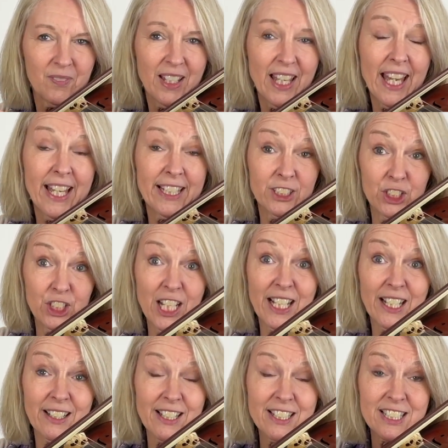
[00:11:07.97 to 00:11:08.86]
And
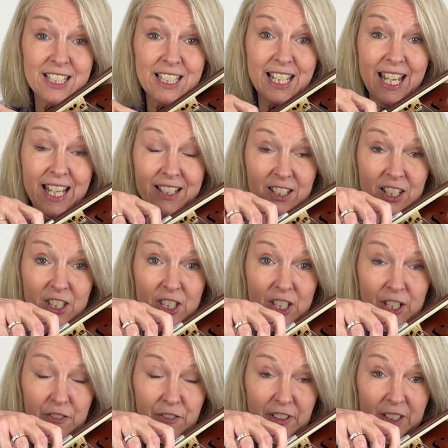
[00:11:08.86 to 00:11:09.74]
check this again, the
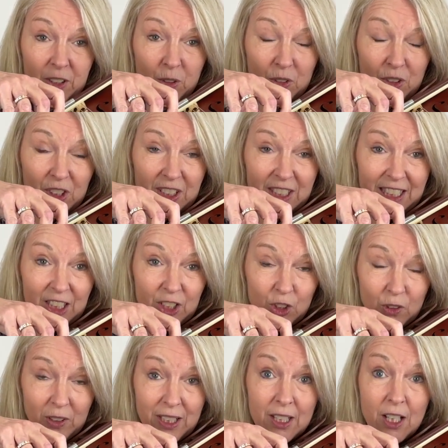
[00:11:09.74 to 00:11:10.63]
third finger on the D
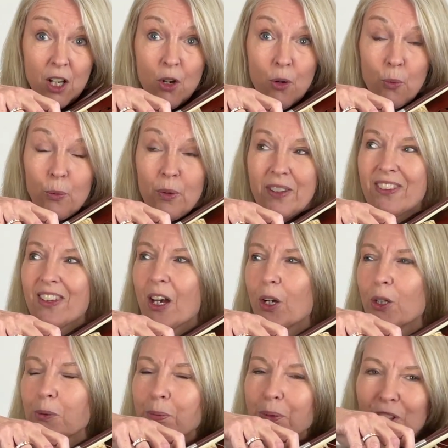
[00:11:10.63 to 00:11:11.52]
string with the
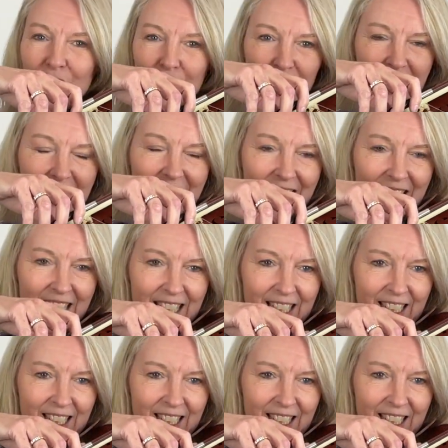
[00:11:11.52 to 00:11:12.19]
open G.